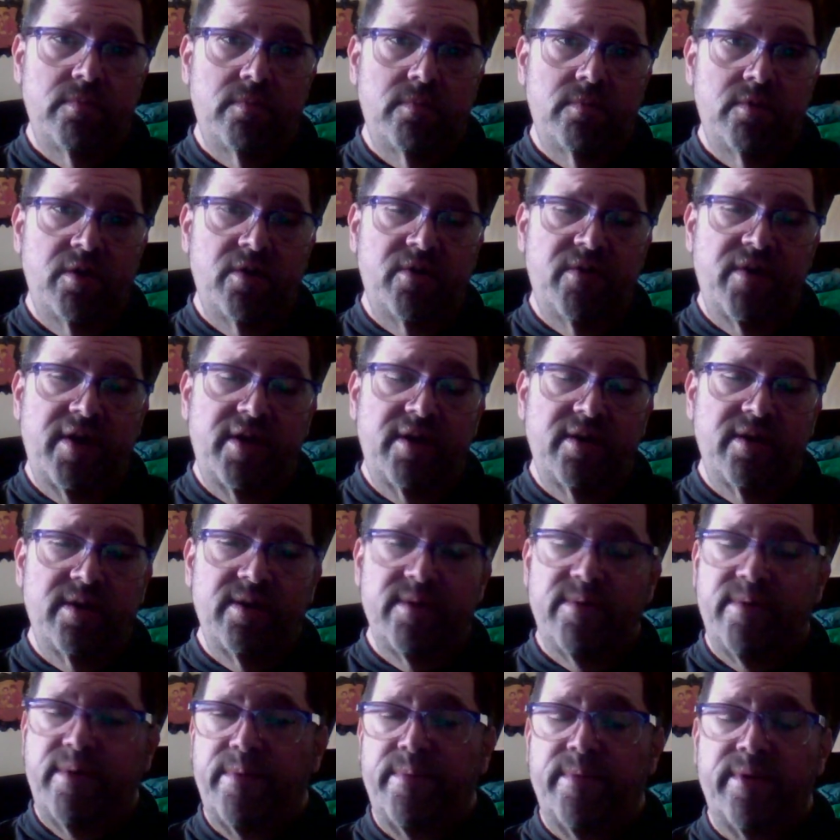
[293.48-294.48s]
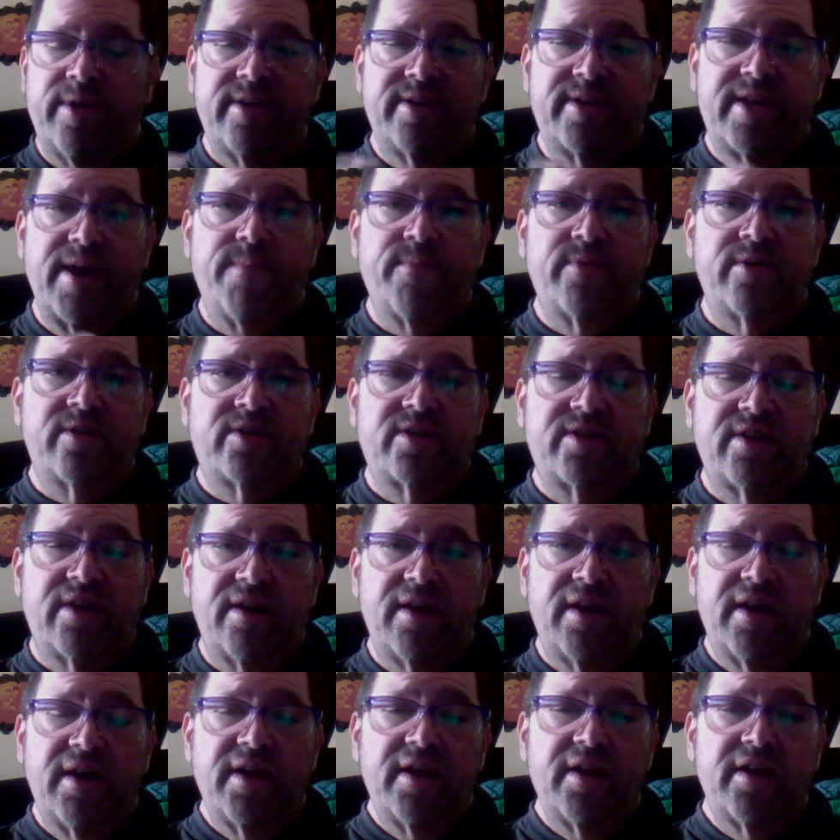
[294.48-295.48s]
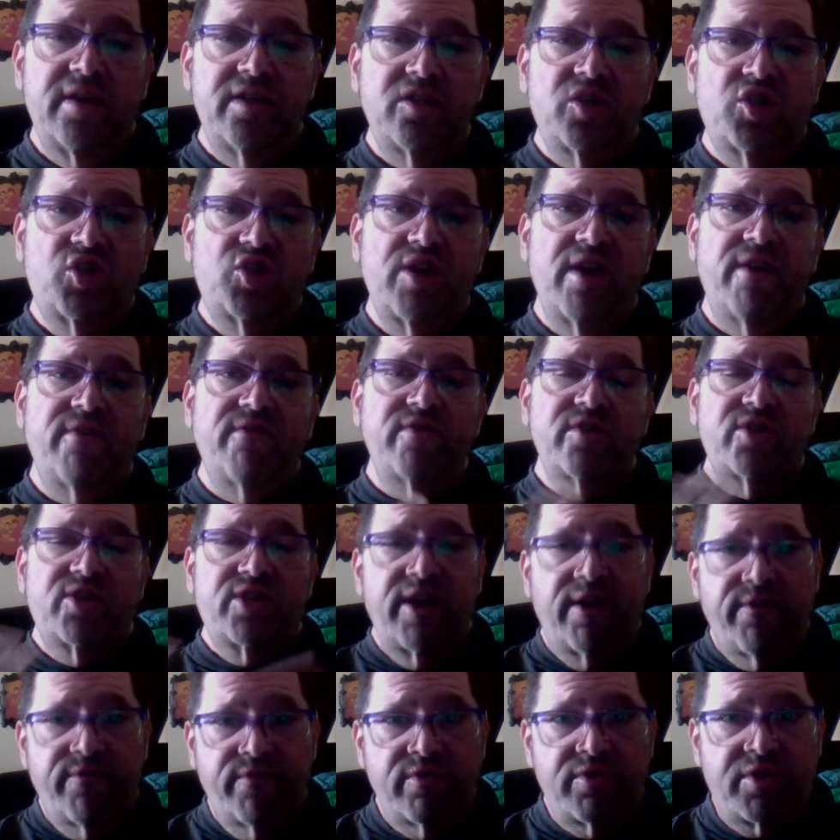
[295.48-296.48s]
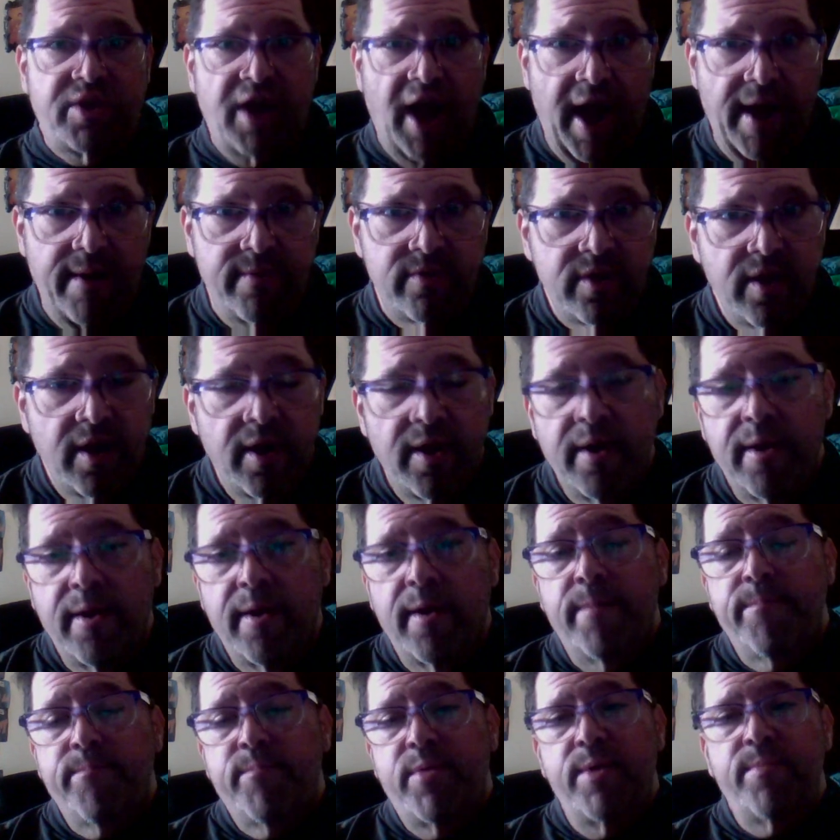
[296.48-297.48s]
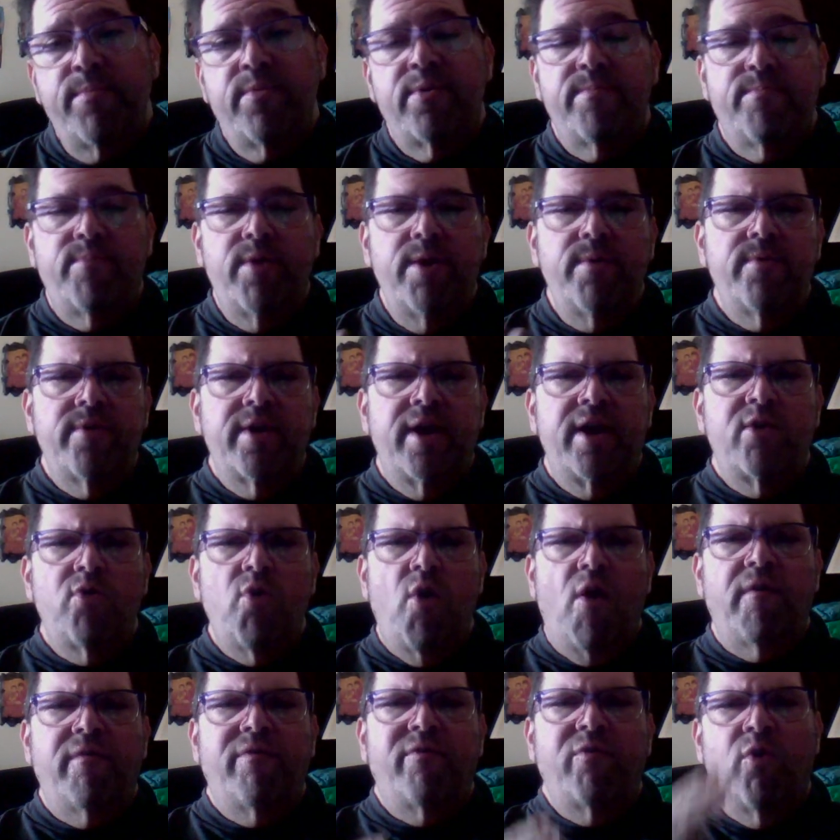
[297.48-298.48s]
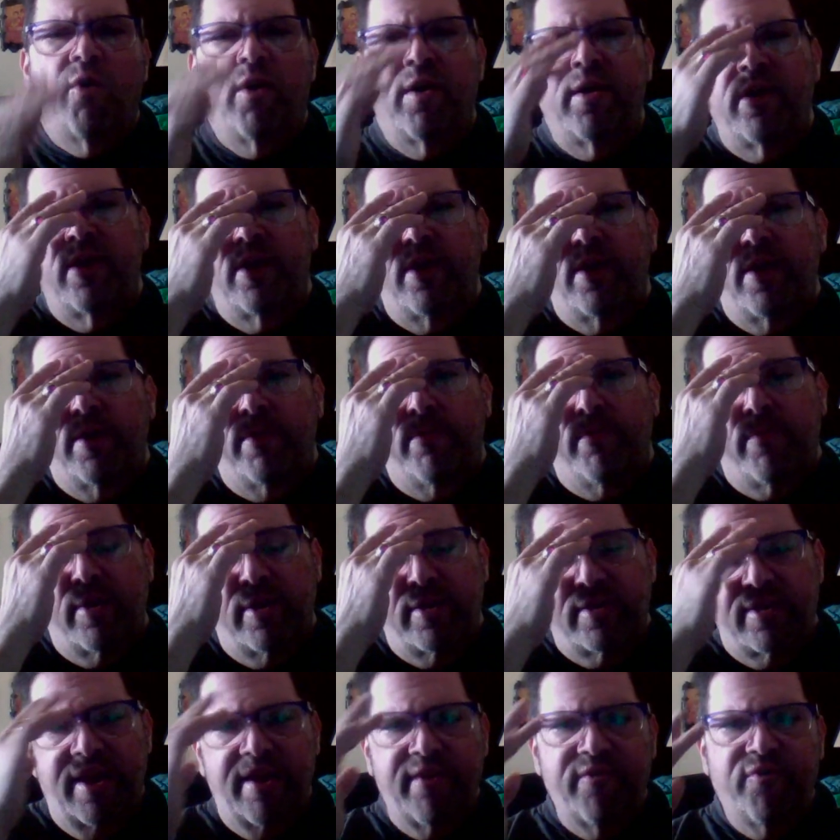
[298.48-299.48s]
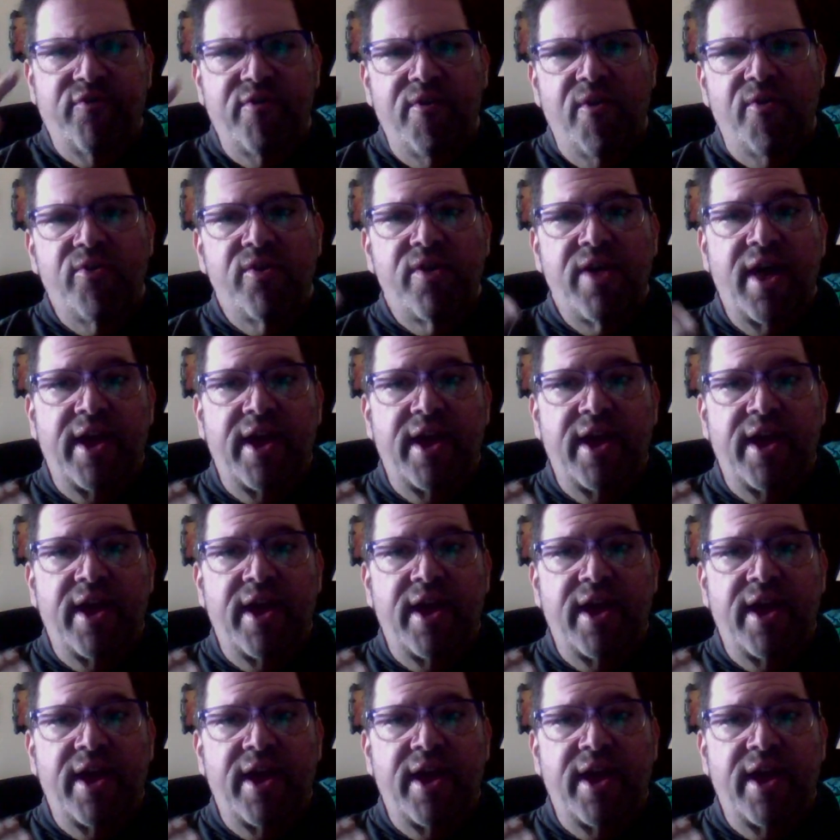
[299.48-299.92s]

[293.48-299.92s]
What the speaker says: All right, it's happened several times. People get off on. because they feel that they